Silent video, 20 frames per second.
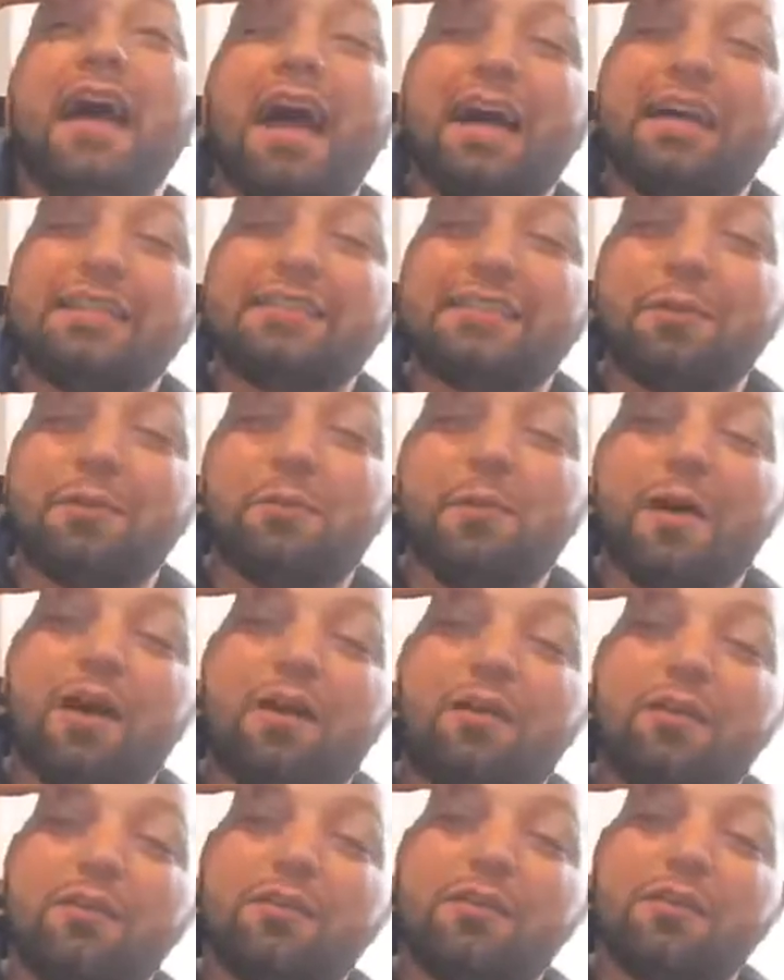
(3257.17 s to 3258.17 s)
I say,
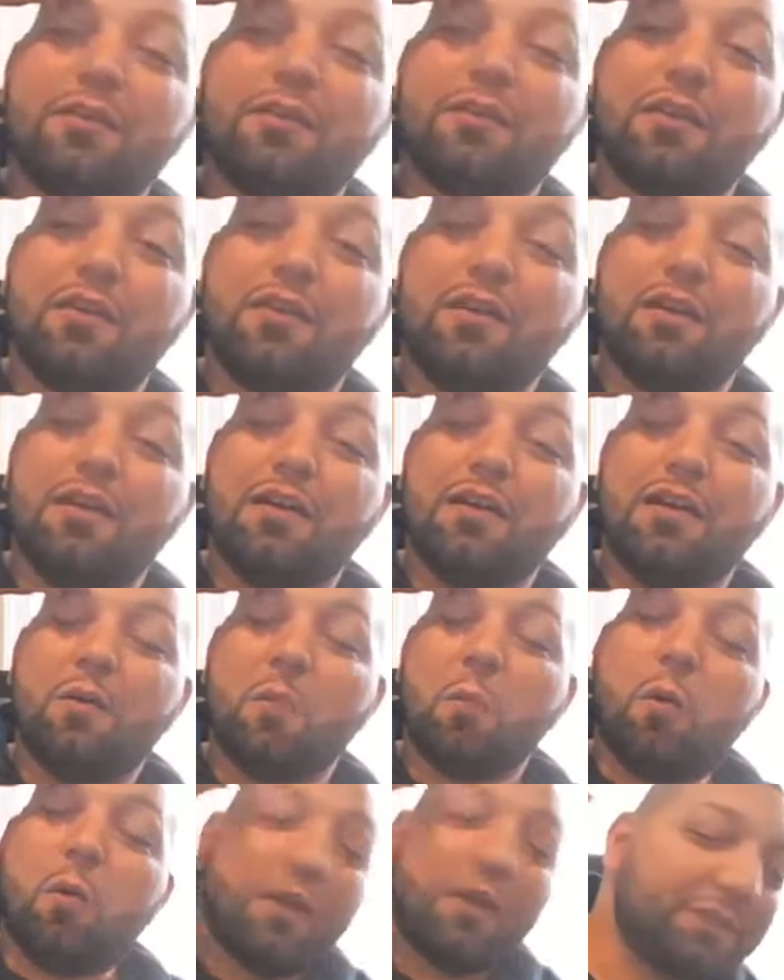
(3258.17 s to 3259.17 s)
well,
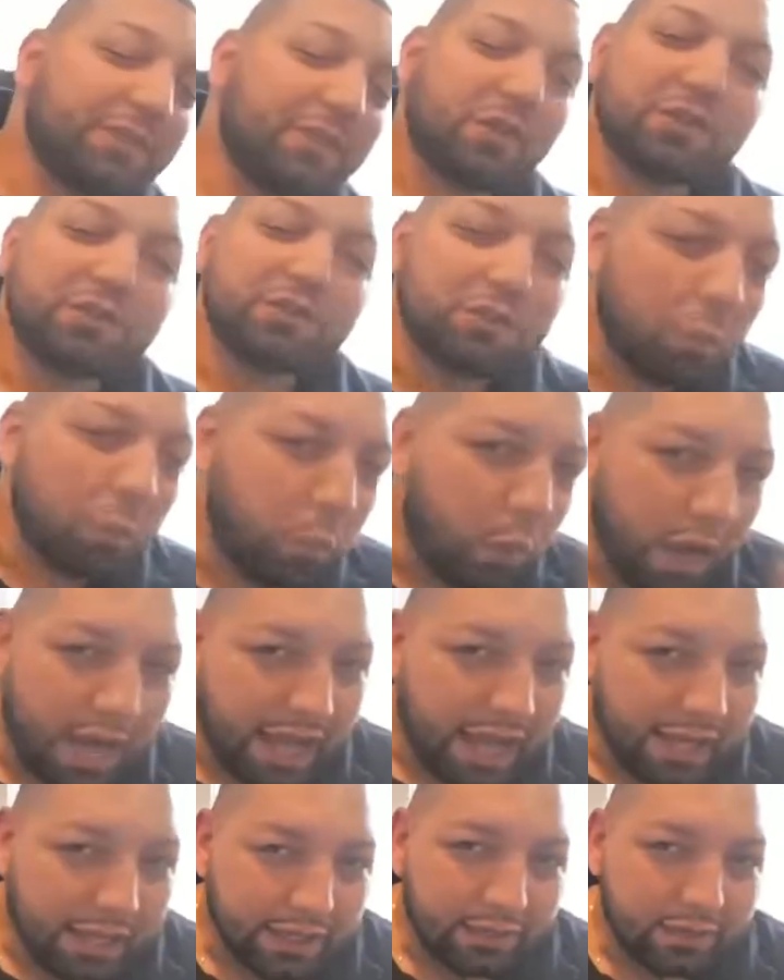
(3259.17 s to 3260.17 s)
what if there's a
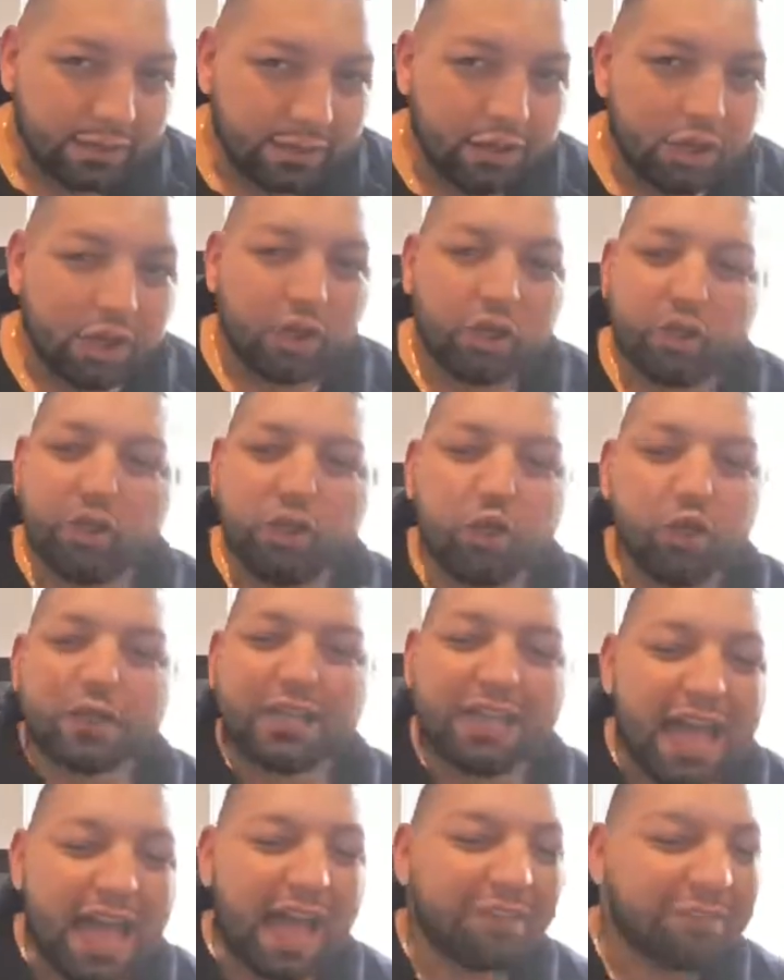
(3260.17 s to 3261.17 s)
way you
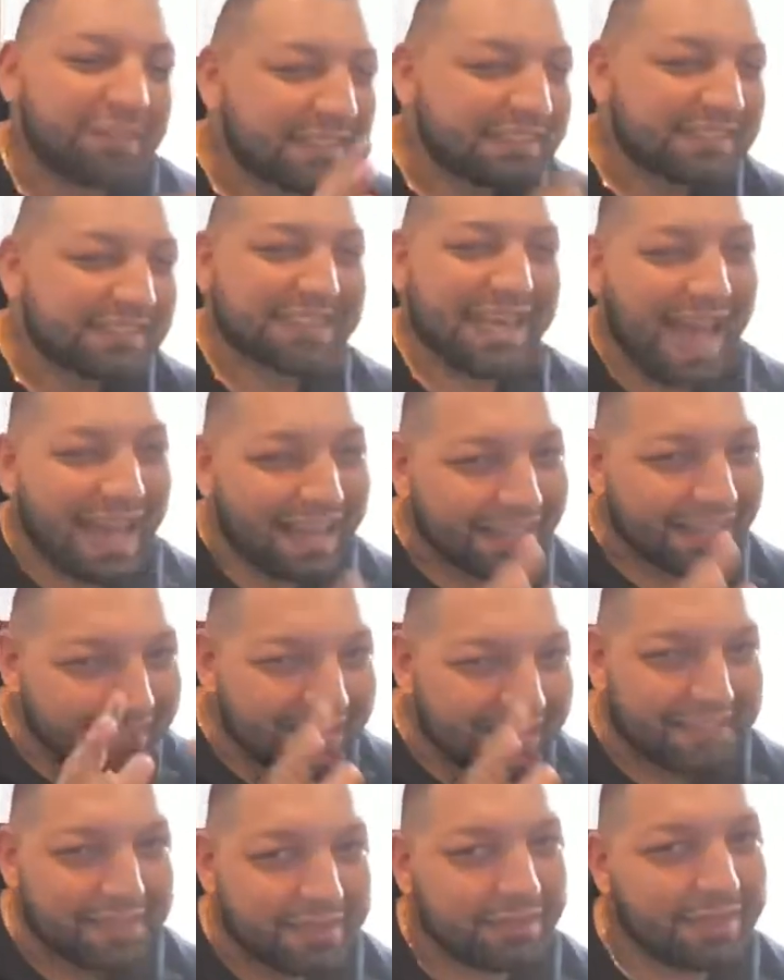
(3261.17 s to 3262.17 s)
can have
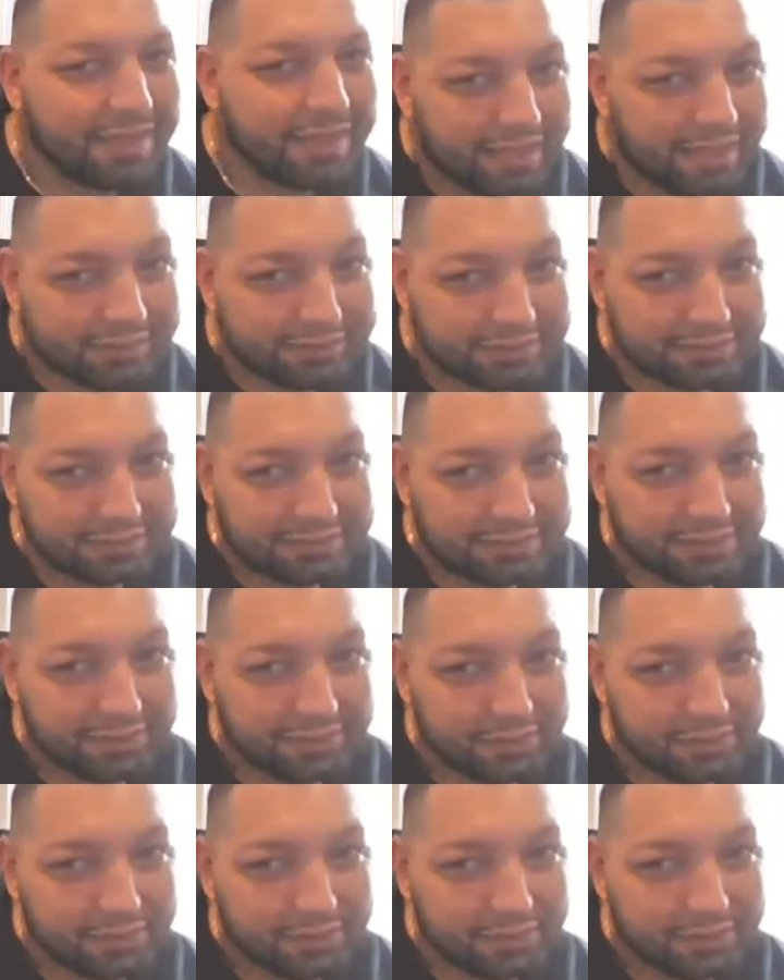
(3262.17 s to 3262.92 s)
exactly this,